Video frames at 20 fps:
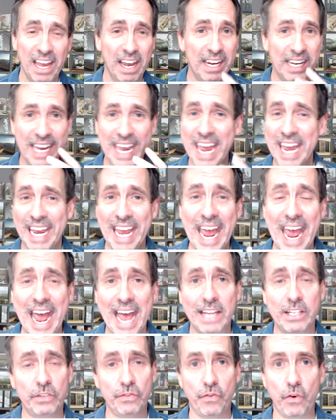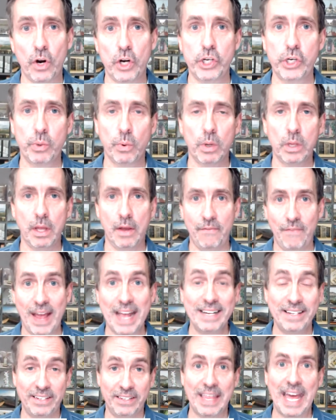a kick-ass virtual
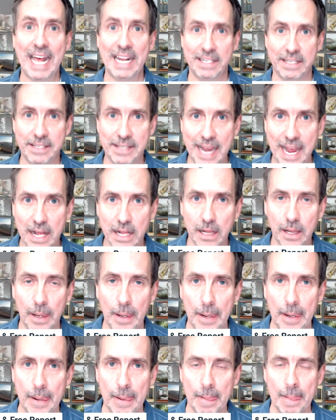events that sell.